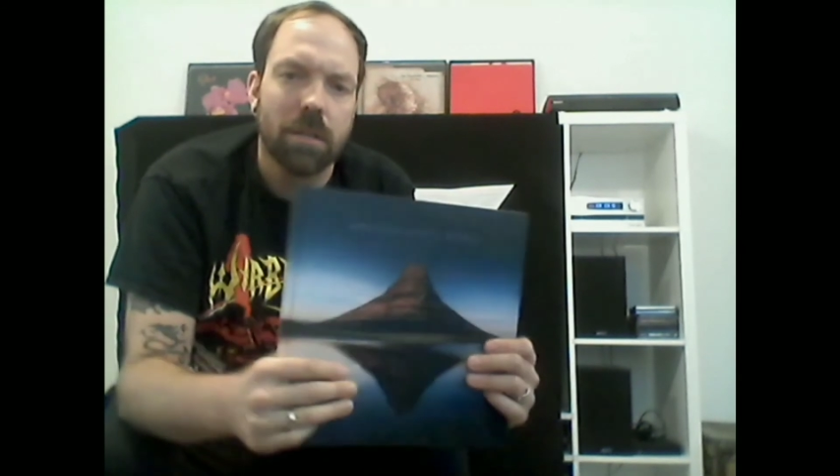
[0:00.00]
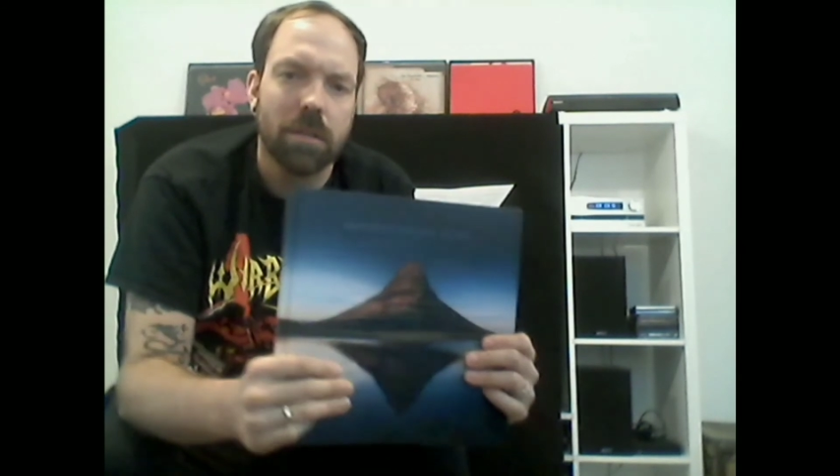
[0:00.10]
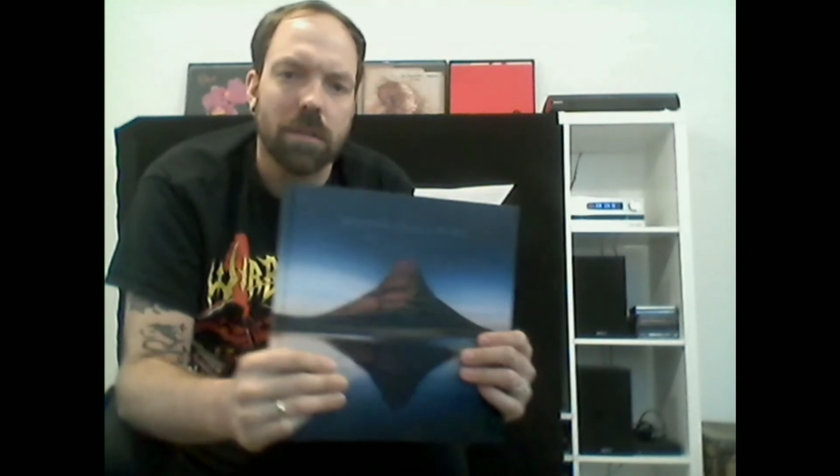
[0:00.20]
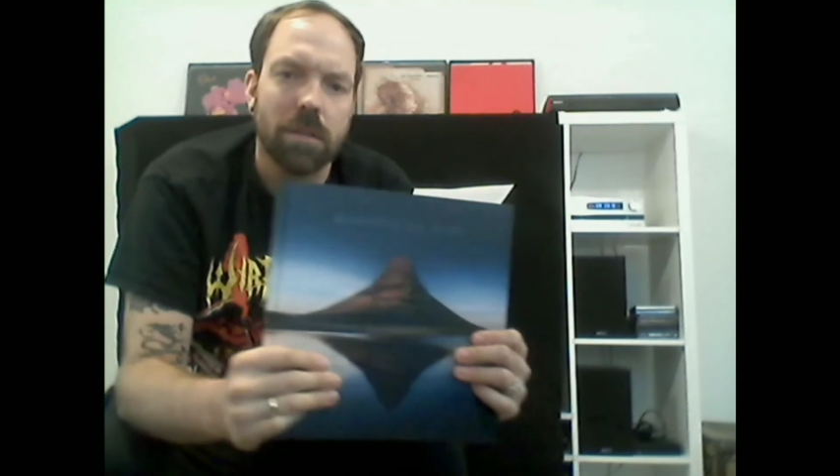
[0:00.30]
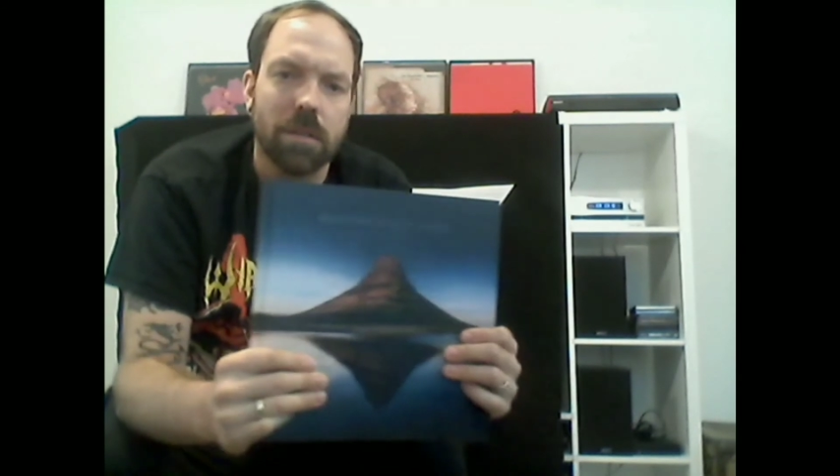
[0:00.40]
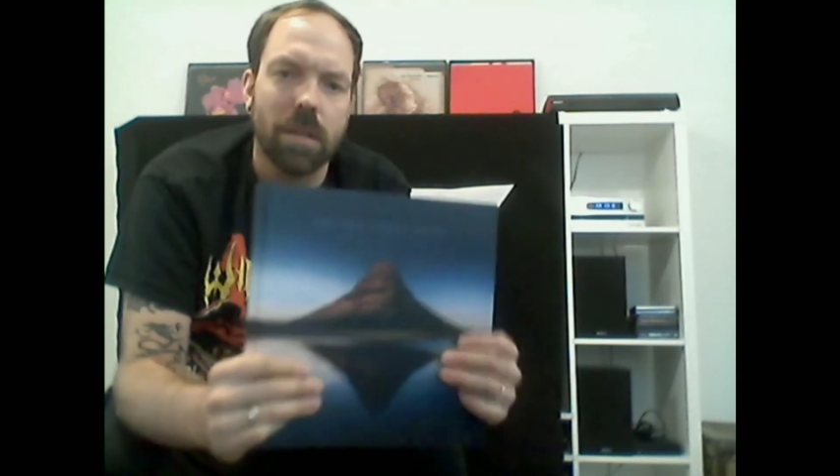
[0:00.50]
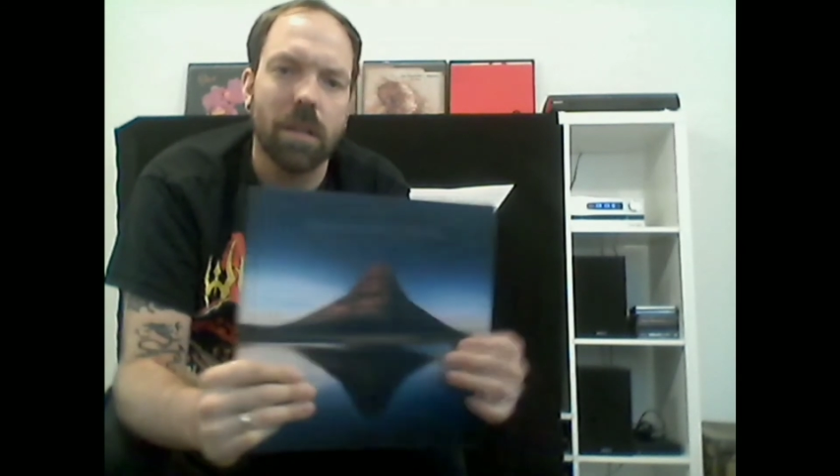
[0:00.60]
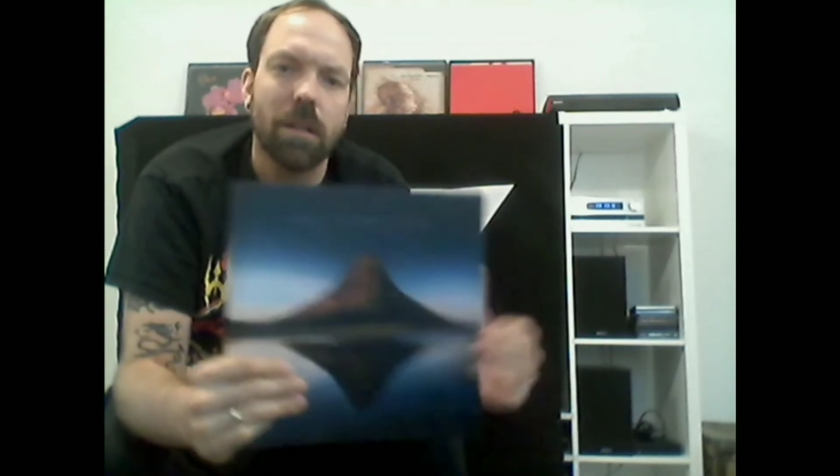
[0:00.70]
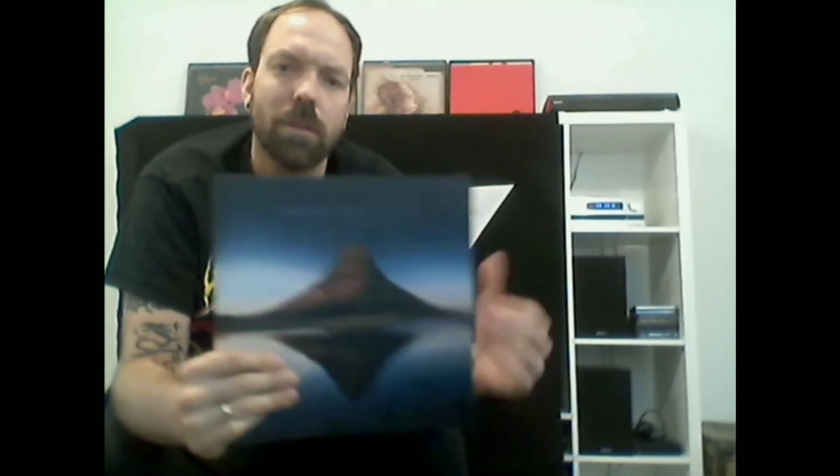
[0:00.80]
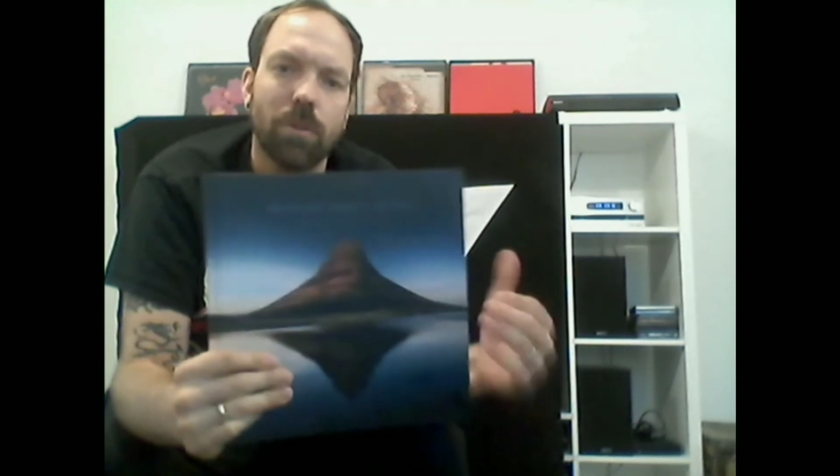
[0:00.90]
They're
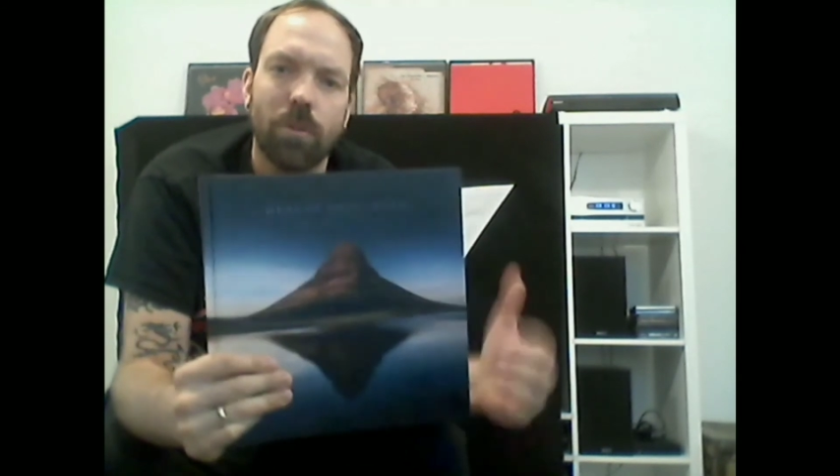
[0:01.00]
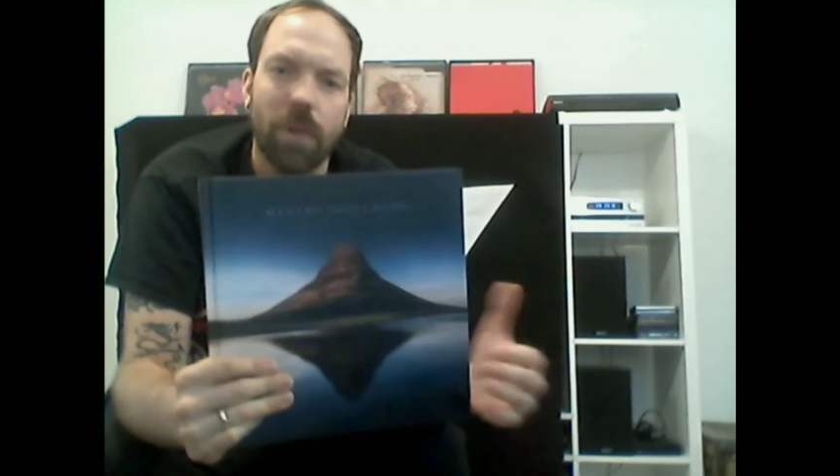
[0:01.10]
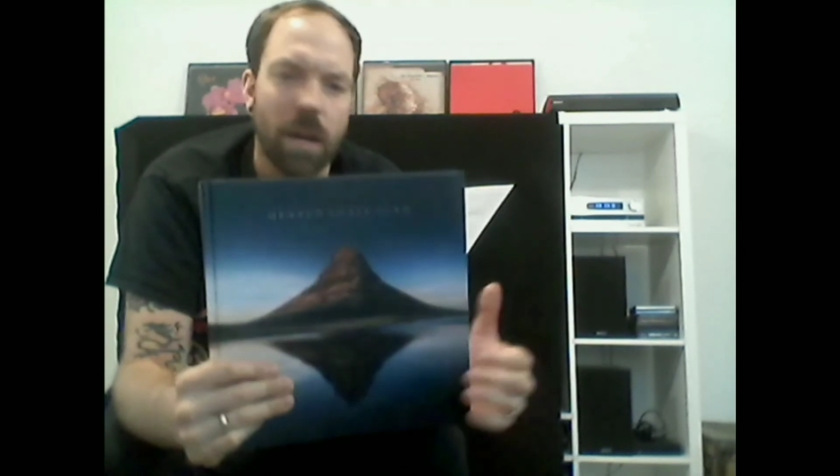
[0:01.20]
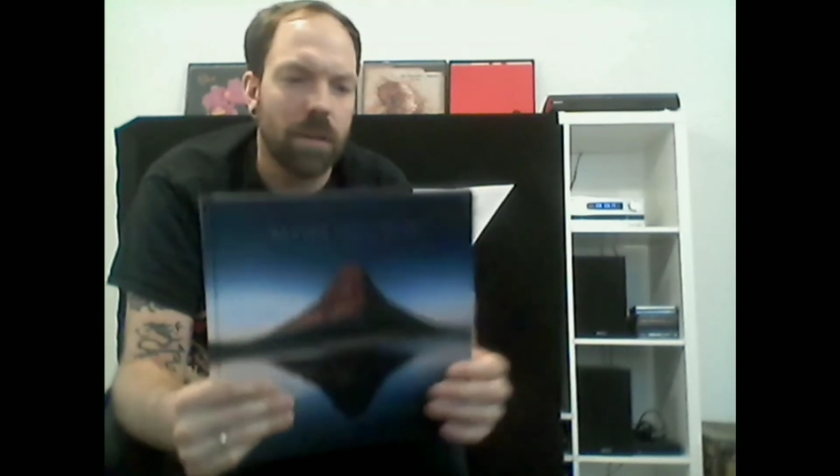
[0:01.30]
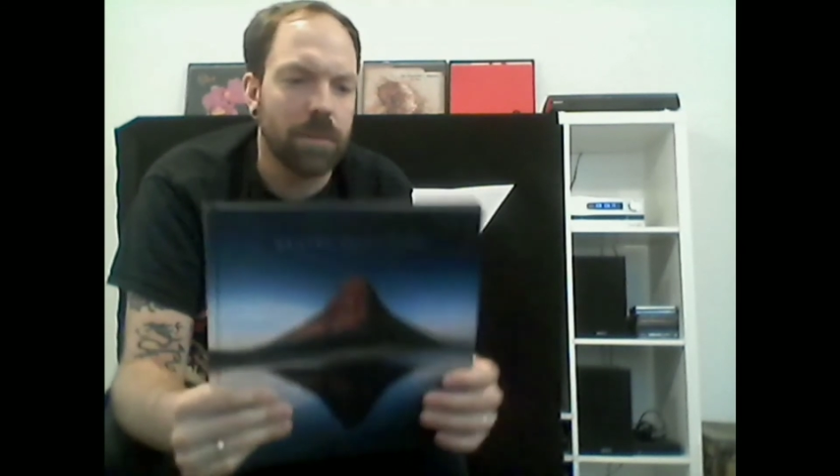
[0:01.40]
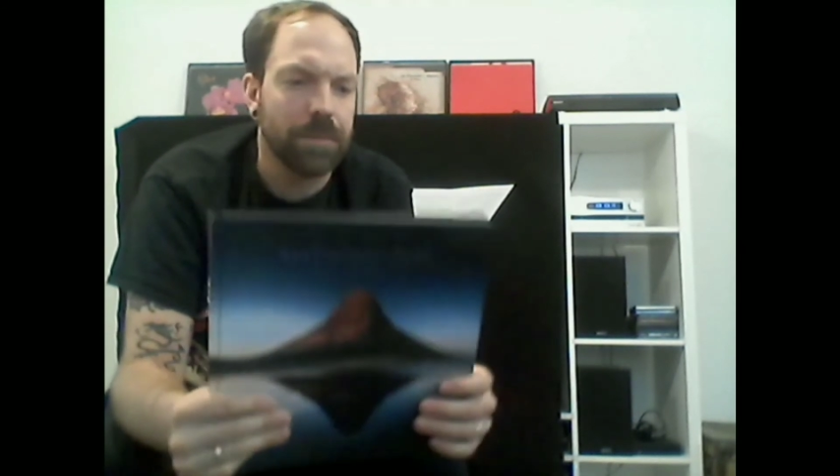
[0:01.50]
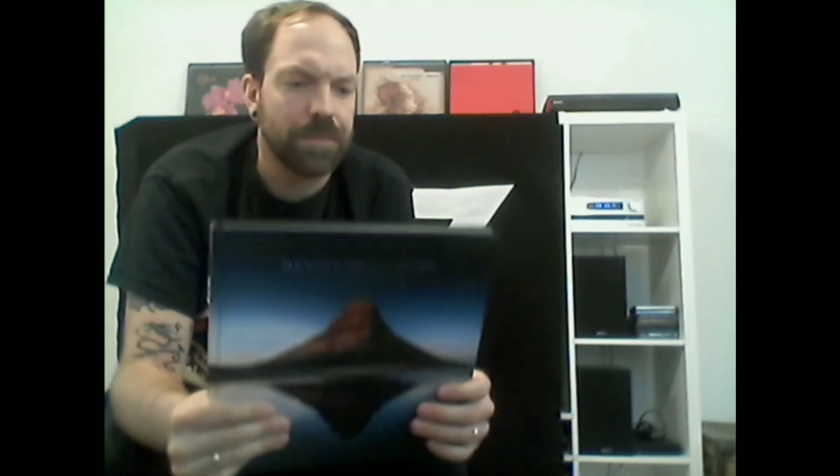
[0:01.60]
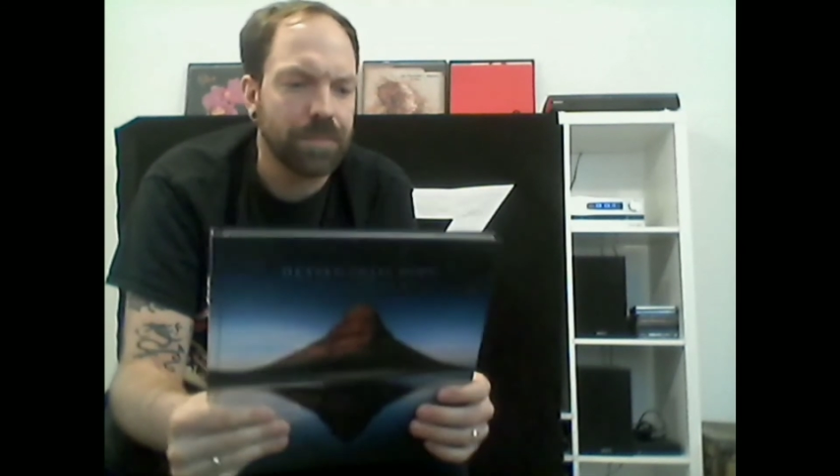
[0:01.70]
still who they are.